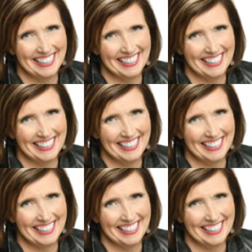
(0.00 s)

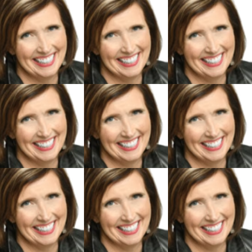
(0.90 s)

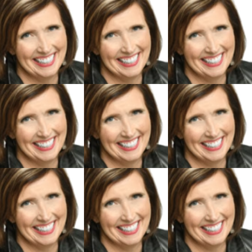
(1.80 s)

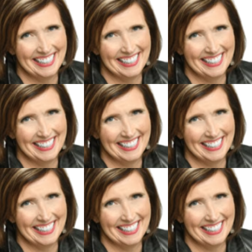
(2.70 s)

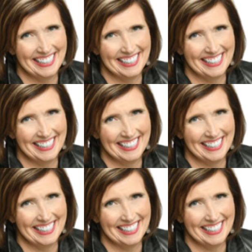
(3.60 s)

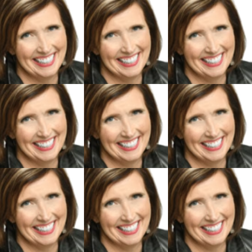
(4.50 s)

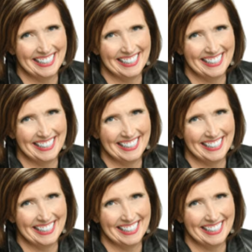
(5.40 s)

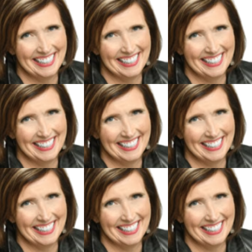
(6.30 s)
(no lip movement)